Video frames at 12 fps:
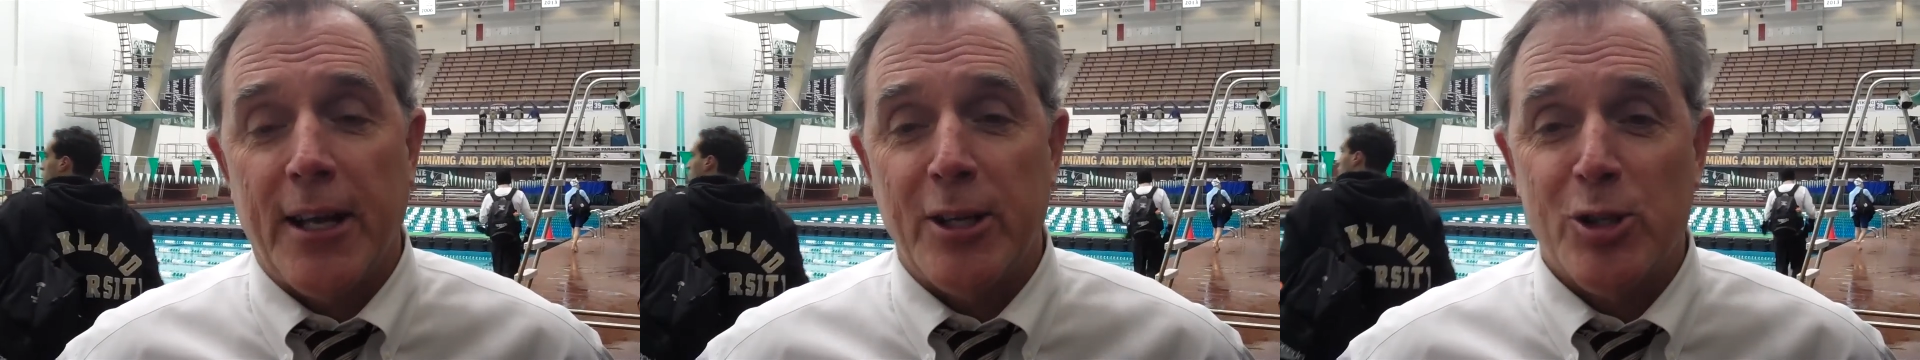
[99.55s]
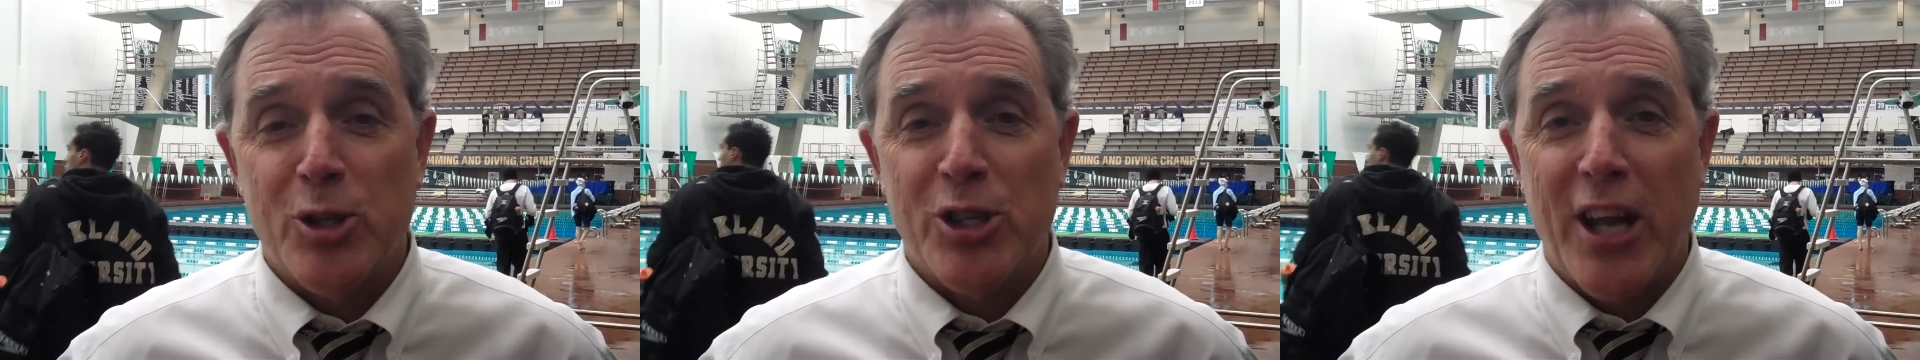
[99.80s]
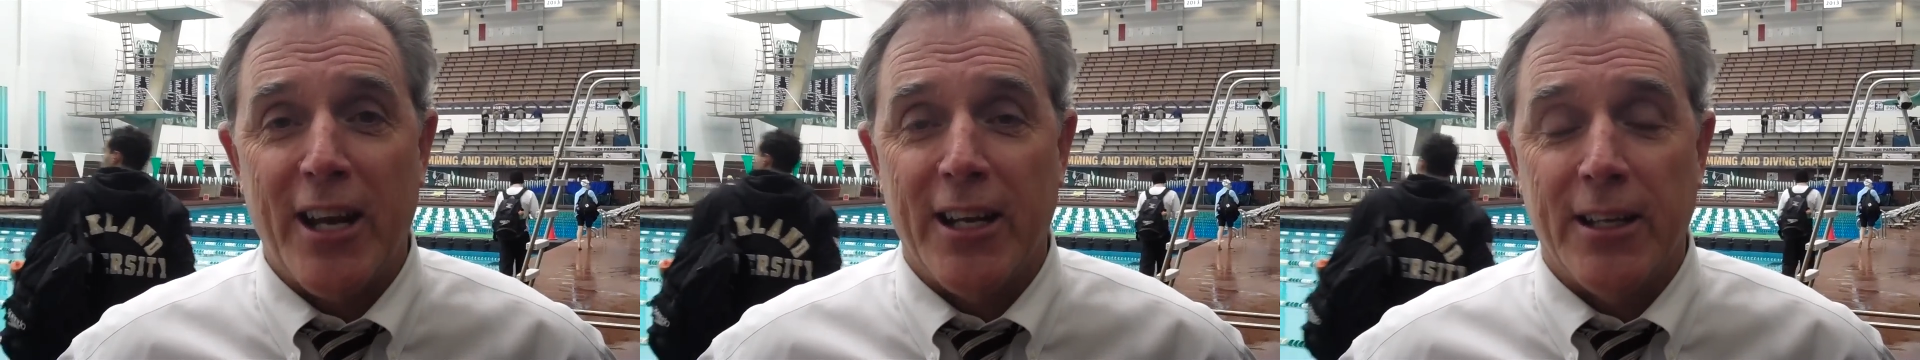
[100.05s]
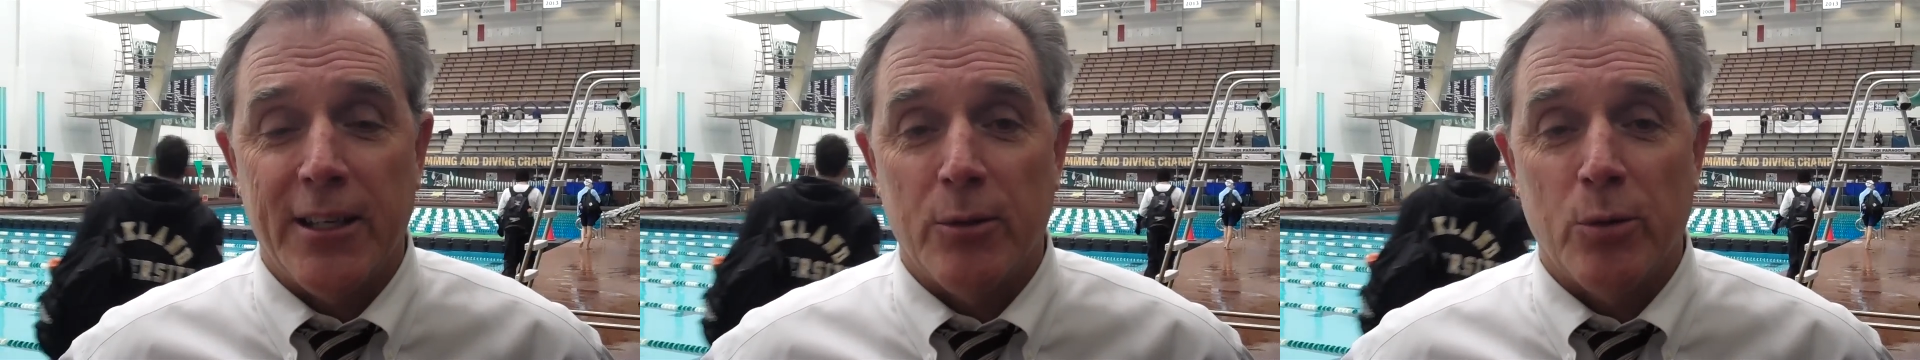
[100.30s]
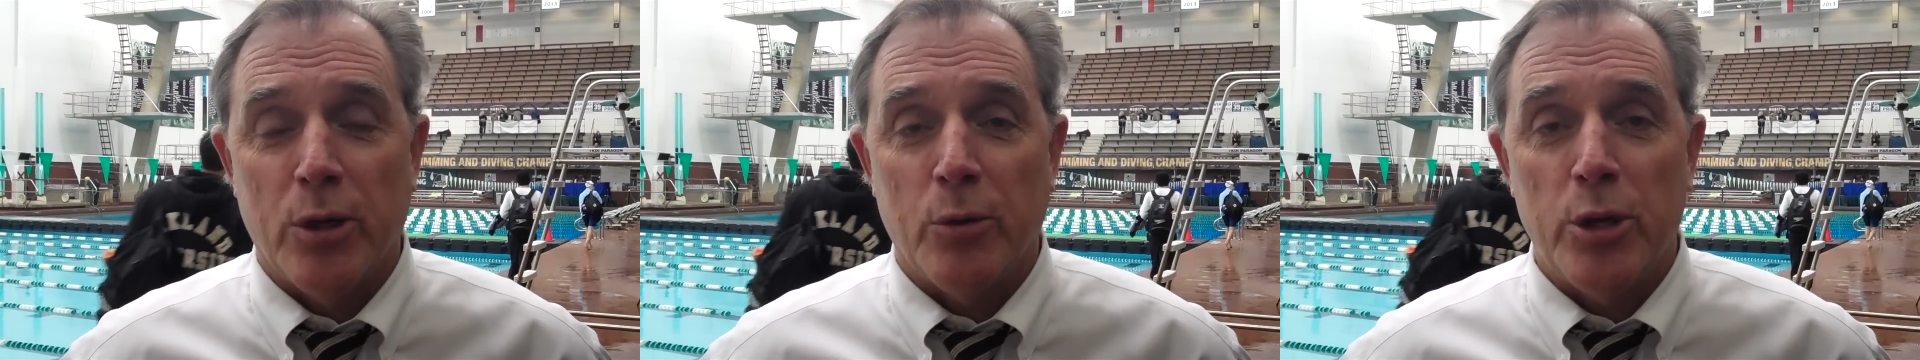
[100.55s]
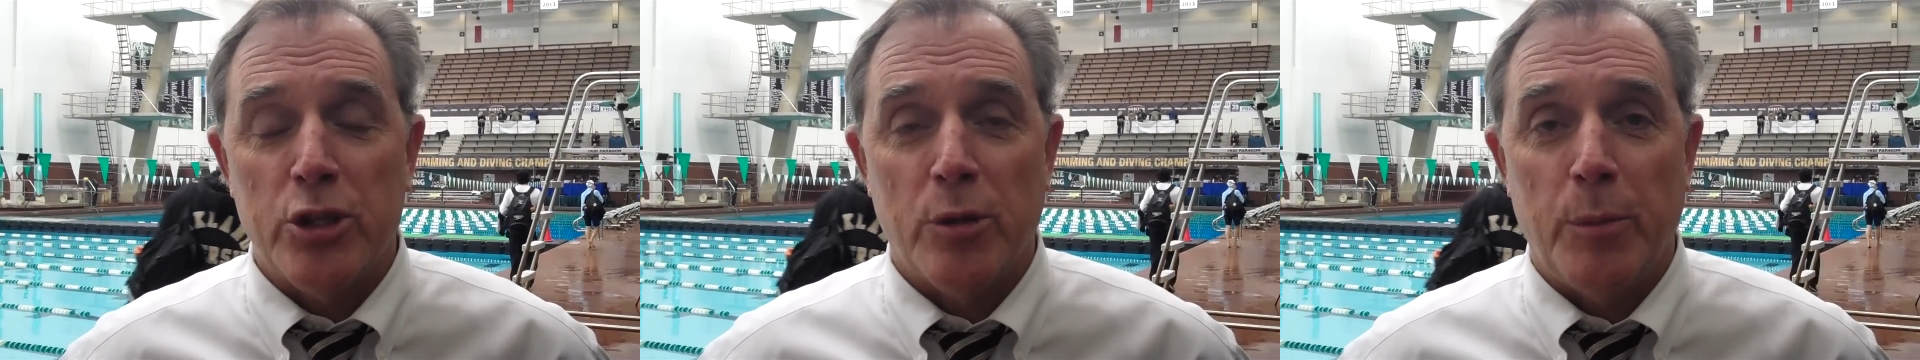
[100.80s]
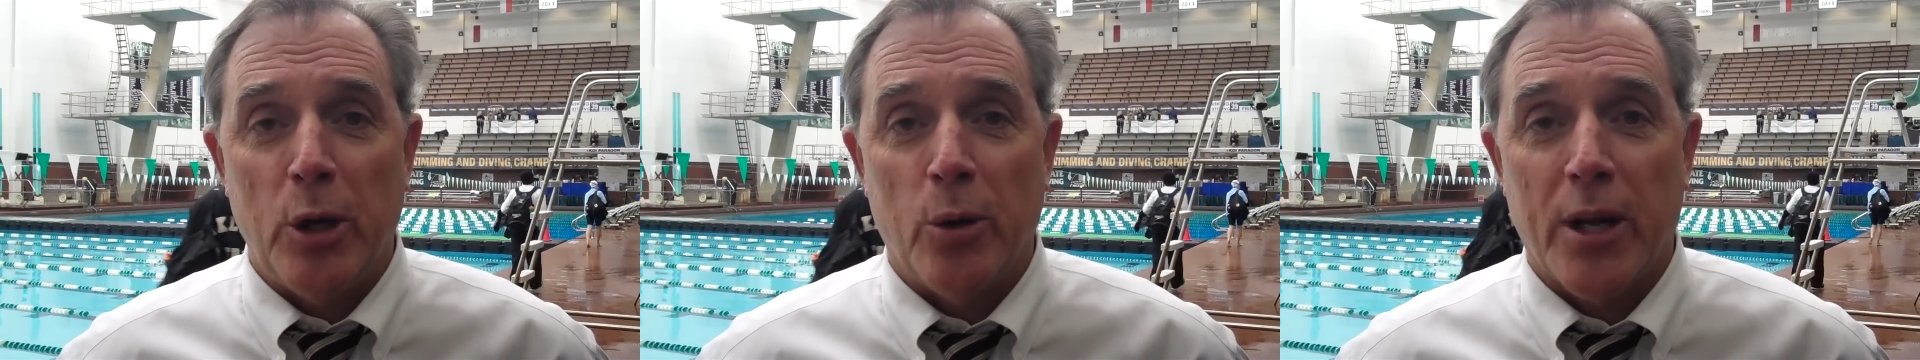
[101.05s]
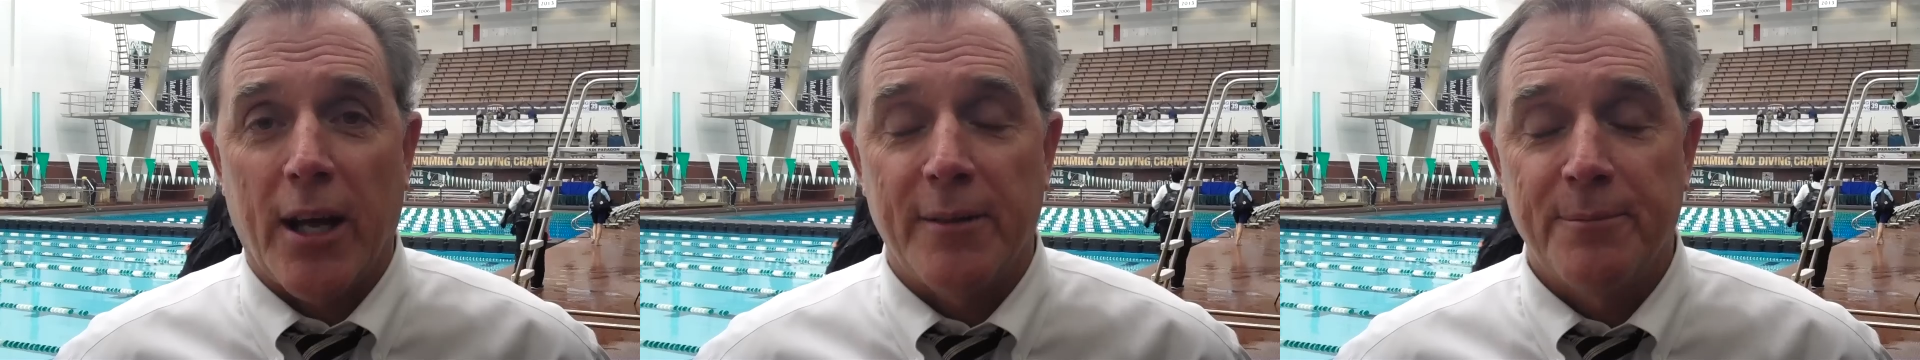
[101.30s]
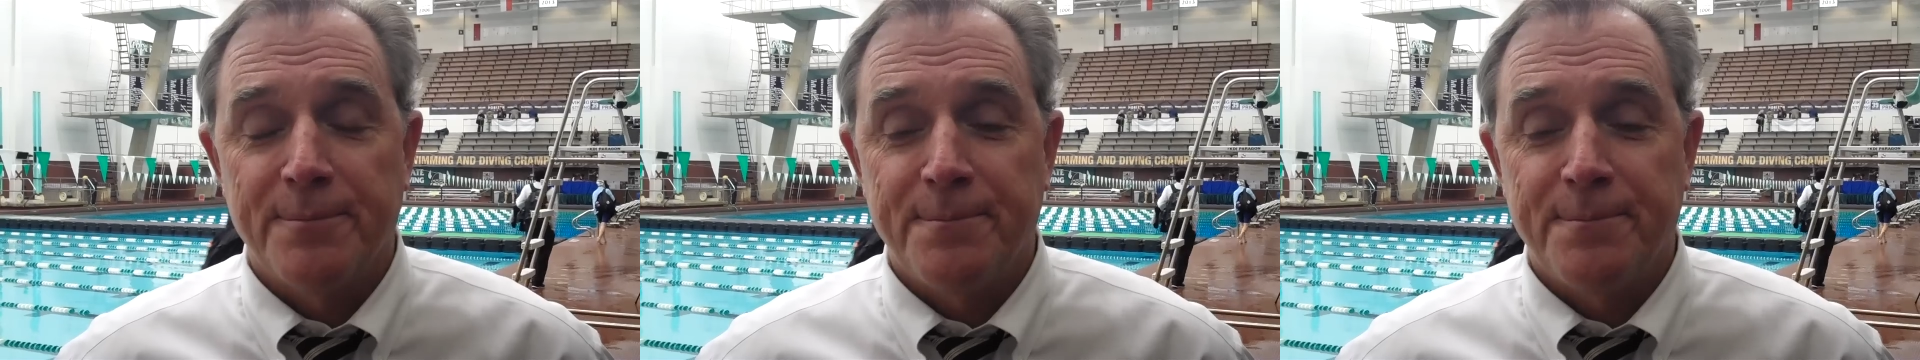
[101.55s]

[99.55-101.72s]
nice and steady, and uh, we should be okay.